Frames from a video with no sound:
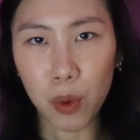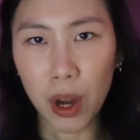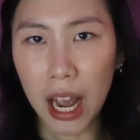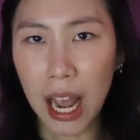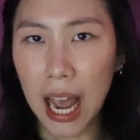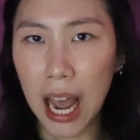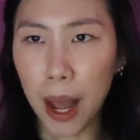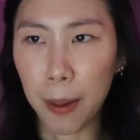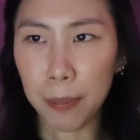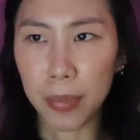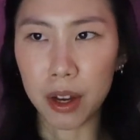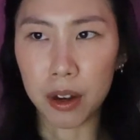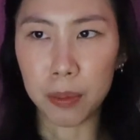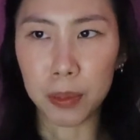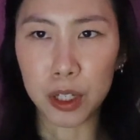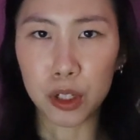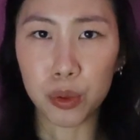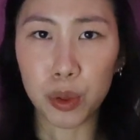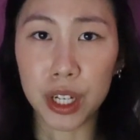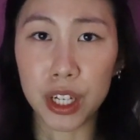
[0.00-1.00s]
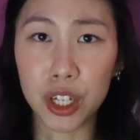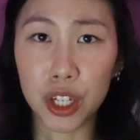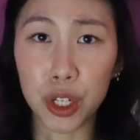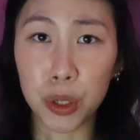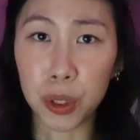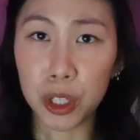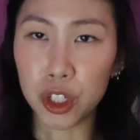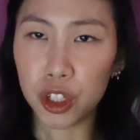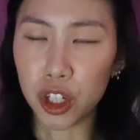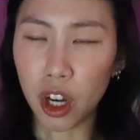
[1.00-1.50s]
what happened between
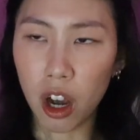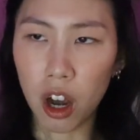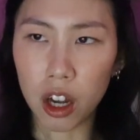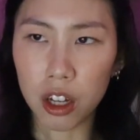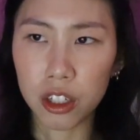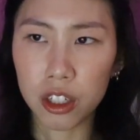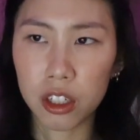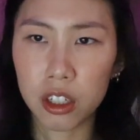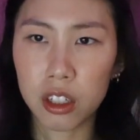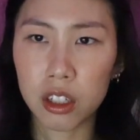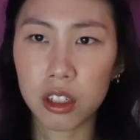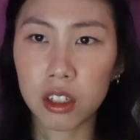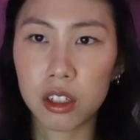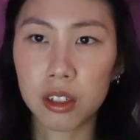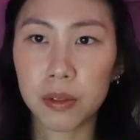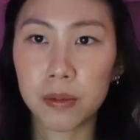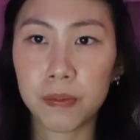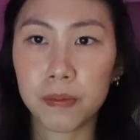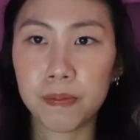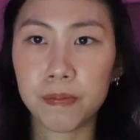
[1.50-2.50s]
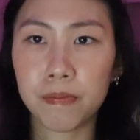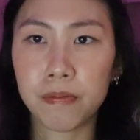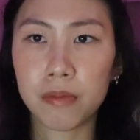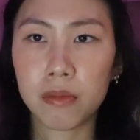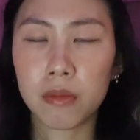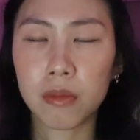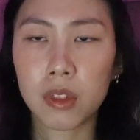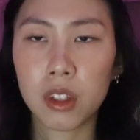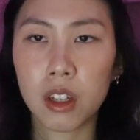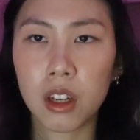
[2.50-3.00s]
you and Josh?
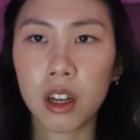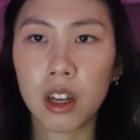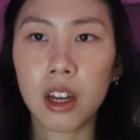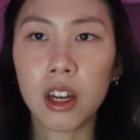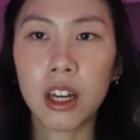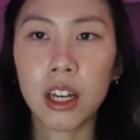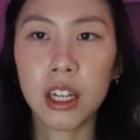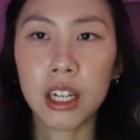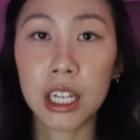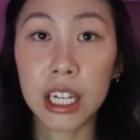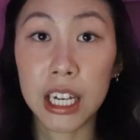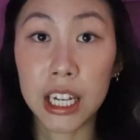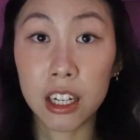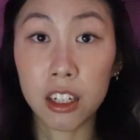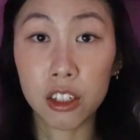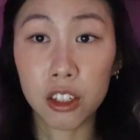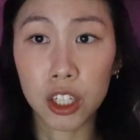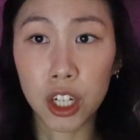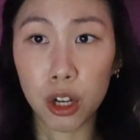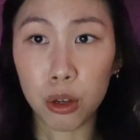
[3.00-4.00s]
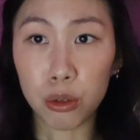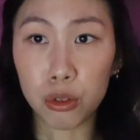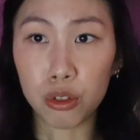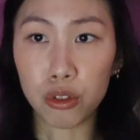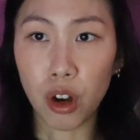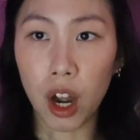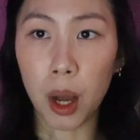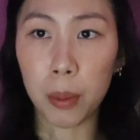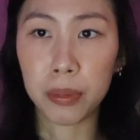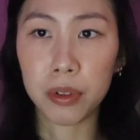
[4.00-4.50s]
Tina's tone
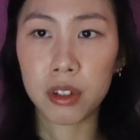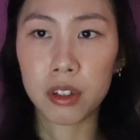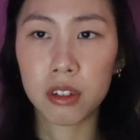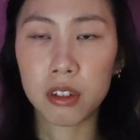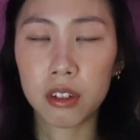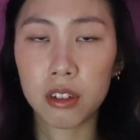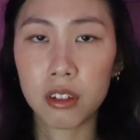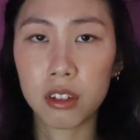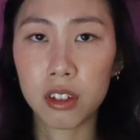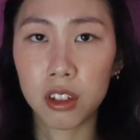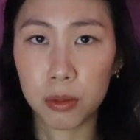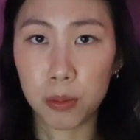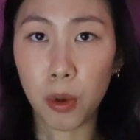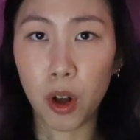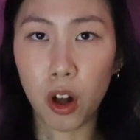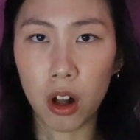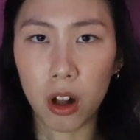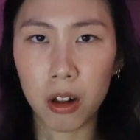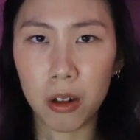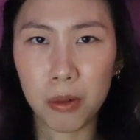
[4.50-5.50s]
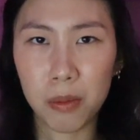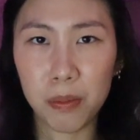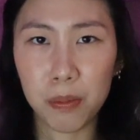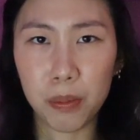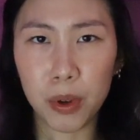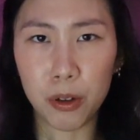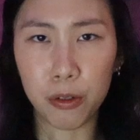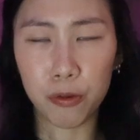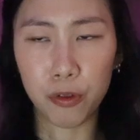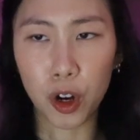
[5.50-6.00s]
drops, small
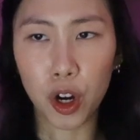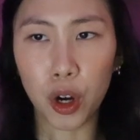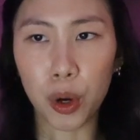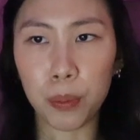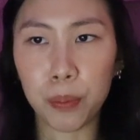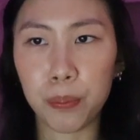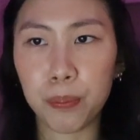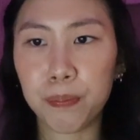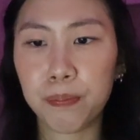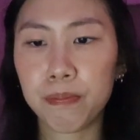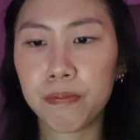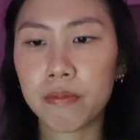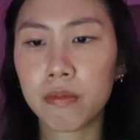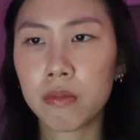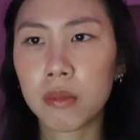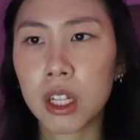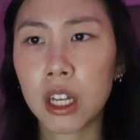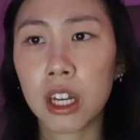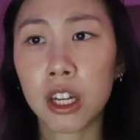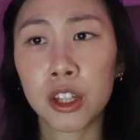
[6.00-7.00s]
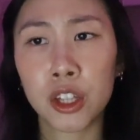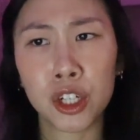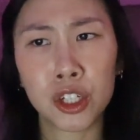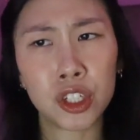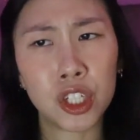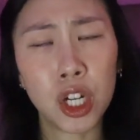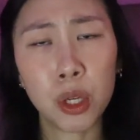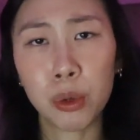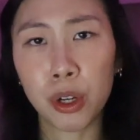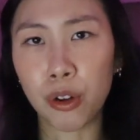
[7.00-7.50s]
but firm.
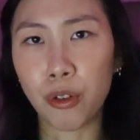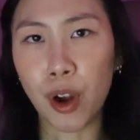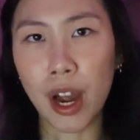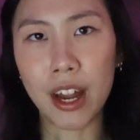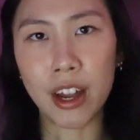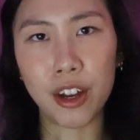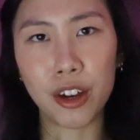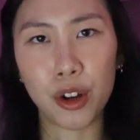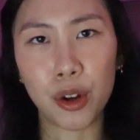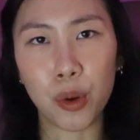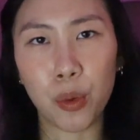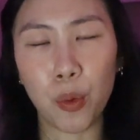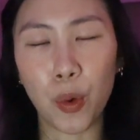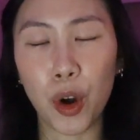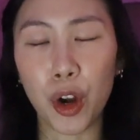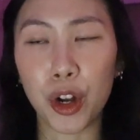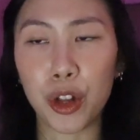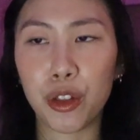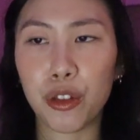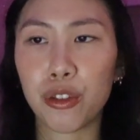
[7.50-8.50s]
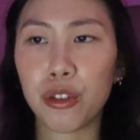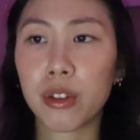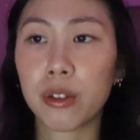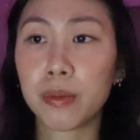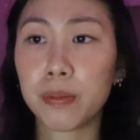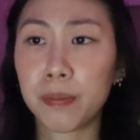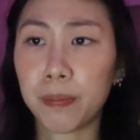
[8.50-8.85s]
There's no regret in her words.